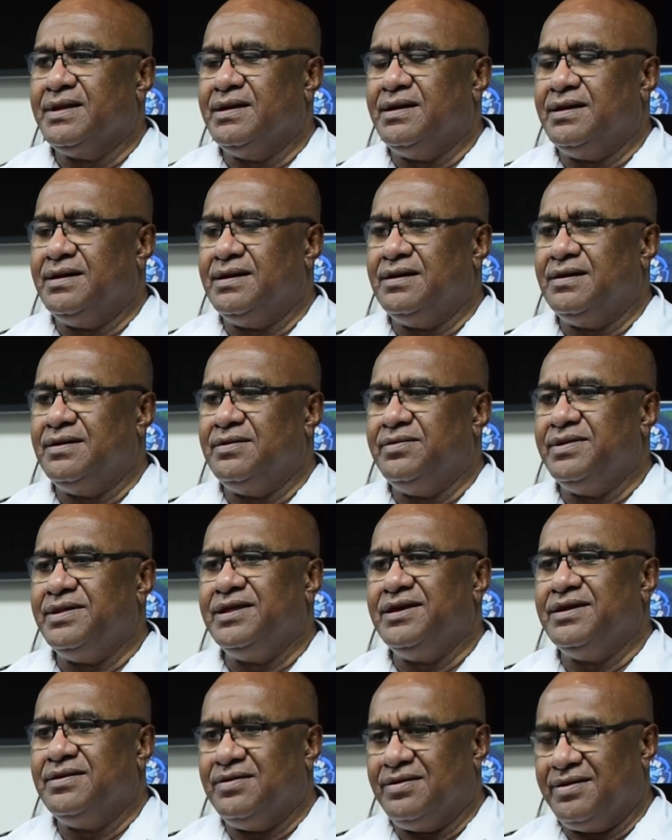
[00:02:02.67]

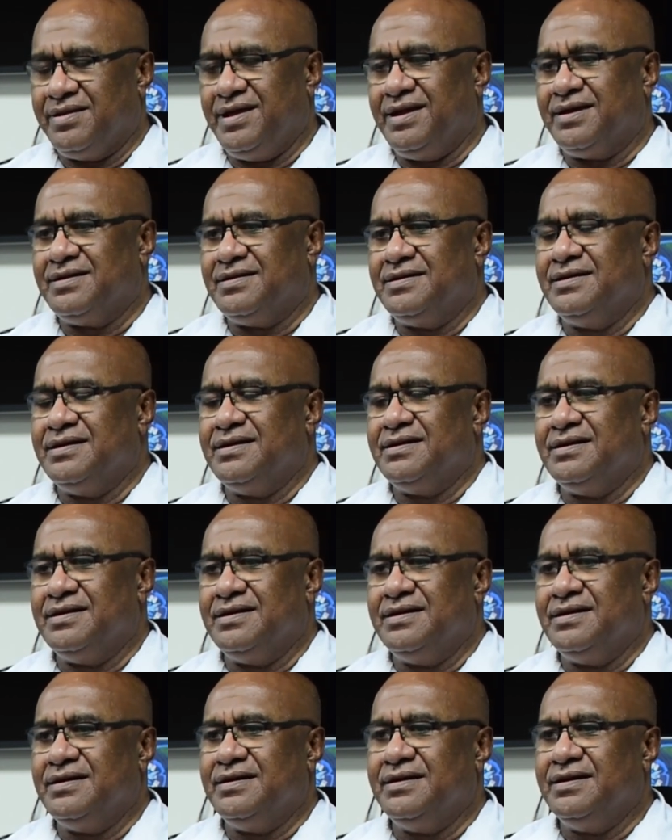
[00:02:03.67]
Within all that,
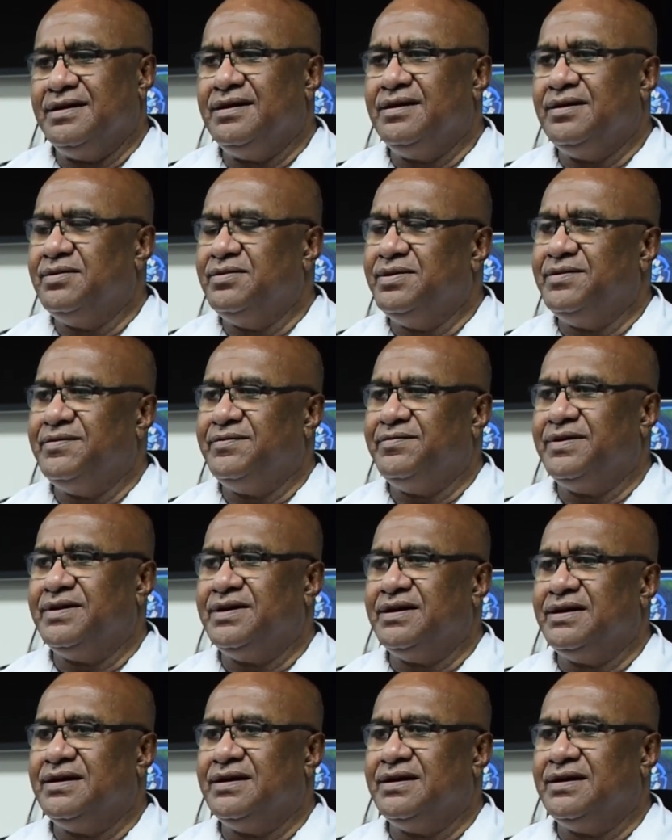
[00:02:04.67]
you know, we've